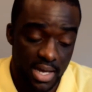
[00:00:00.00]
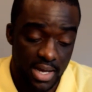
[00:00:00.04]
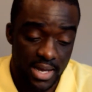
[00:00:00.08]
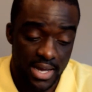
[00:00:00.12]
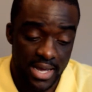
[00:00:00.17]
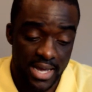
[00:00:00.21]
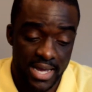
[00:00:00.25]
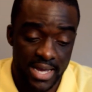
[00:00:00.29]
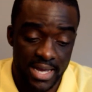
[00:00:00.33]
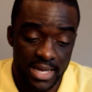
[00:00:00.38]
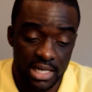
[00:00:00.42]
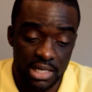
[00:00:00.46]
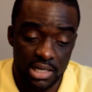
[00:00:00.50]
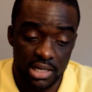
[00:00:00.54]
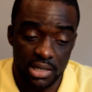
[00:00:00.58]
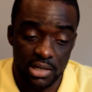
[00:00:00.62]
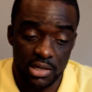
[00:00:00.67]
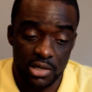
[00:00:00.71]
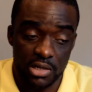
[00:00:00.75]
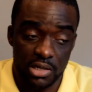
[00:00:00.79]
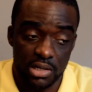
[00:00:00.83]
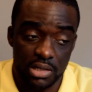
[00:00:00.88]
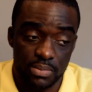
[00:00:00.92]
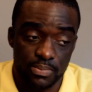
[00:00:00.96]
And
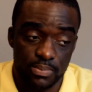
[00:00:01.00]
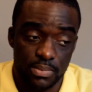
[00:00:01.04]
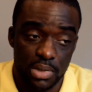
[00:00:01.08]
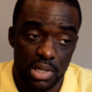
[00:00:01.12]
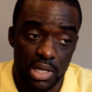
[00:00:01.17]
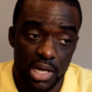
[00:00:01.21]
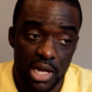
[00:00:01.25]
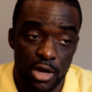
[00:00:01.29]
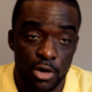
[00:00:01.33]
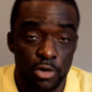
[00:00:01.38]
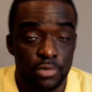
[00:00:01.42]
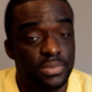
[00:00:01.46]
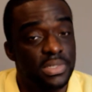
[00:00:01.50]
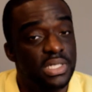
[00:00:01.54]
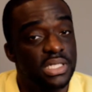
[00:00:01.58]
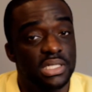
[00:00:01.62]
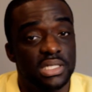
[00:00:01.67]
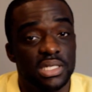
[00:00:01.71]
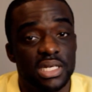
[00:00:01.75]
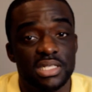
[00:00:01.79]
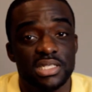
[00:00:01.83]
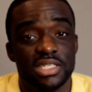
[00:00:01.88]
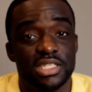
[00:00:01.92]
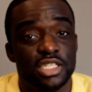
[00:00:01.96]
I hope this
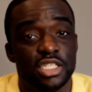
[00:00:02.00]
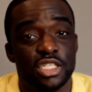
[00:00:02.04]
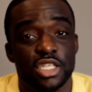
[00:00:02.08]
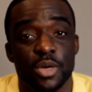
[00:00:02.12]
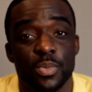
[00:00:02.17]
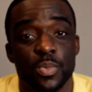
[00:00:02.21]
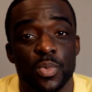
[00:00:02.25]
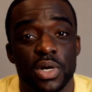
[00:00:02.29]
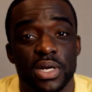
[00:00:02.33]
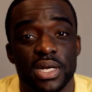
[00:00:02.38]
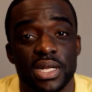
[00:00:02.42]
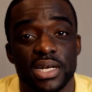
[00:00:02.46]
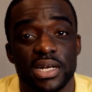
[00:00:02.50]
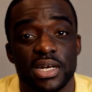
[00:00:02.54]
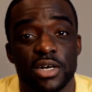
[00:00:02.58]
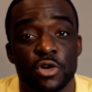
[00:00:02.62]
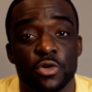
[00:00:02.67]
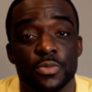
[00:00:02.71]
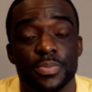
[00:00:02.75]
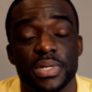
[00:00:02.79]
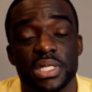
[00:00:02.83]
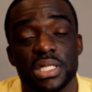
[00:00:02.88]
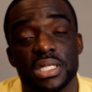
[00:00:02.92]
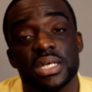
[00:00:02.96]
touches someone, and I
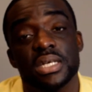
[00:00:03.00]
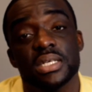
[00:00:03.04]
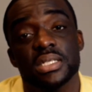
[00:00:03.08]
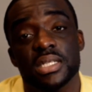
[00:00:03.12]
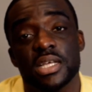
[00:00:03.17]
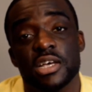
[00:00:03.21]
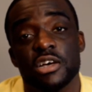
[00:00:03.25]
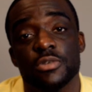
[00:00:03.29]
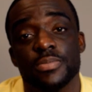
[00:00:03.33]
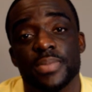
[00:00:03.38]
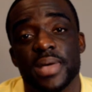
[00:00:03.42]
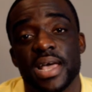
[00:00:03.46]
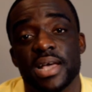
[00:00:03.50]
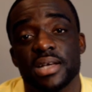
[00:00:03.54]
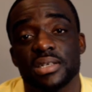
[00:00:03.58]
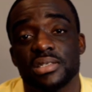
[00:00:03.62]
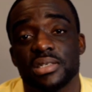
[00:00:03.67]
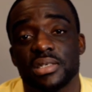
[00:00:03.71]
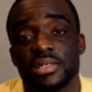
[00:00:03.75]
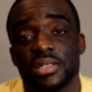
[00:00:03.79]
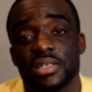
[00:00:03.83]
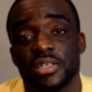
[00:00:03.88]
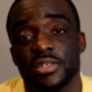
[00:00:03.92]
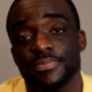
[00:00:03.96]
hope it does help
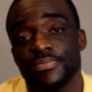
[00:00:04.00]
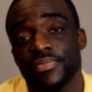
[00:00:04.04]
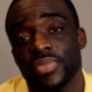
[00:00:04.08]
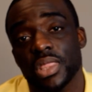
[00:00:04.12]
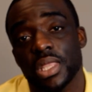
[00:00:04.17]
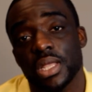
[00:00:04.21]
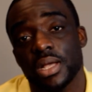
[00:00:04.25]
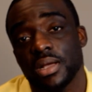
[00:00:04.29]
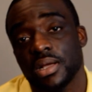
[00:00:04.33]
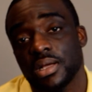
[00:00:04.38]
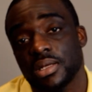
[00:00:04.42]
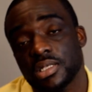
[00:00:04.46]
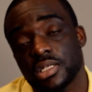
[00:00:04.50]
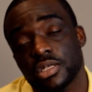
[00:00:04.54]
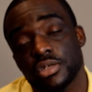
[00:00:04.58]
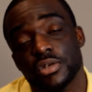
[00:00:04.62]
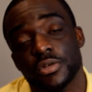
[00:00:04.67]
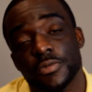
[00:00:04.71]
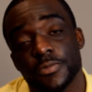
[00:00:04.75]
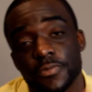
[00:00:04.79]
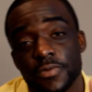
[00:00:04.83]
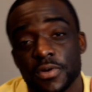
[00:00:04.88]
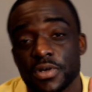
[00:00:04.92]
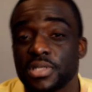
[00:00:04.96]
actually. So the
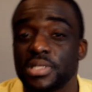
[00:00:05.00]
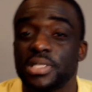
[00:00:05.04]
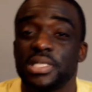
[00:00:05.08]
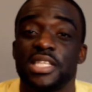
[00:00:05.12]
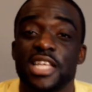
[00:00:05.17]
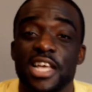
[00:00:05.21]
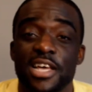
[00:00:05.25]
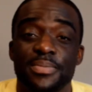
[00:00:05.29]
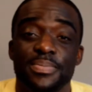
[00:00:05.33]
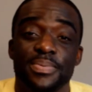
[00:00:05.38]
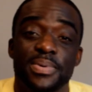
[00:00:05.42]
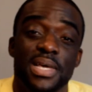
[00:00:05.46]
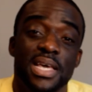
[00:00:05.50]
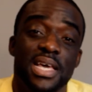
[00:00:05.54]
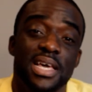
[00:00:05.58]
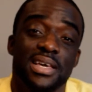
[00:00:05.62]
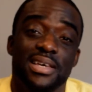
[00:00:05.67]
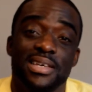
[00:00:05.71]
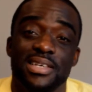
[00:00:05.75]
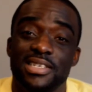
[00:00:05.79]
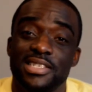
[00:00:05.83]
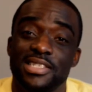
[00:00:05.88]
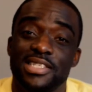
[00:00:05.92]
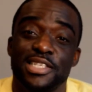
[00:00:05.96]
first step
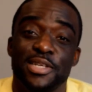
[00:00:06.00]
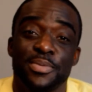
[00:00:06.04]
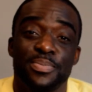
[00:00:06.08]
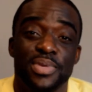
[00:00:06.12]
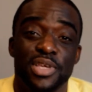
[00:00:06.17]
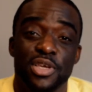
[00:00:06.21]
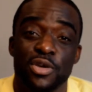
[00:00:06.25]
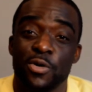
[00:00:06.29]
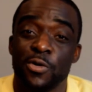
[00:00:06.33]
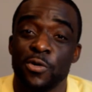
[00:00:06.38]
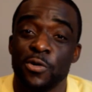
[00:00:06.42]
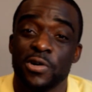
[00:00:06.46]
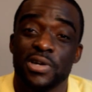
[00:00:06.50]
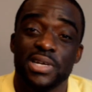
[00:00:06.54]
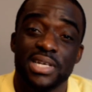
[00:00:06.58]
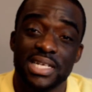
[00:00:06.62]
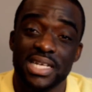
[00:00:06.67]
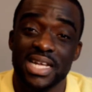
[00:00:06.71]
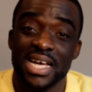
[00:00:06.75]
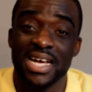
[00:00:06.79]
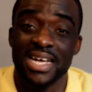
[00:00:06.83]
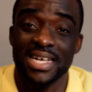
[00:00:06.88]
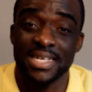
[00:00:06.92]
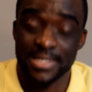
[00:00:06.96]
is to be
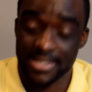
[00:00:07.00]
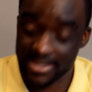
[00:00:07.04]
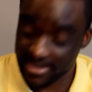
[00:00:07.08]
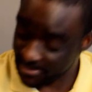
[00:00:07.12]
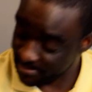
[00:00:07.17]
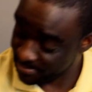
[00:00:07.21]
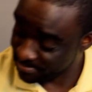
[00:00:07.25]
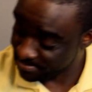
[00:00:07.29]
organized.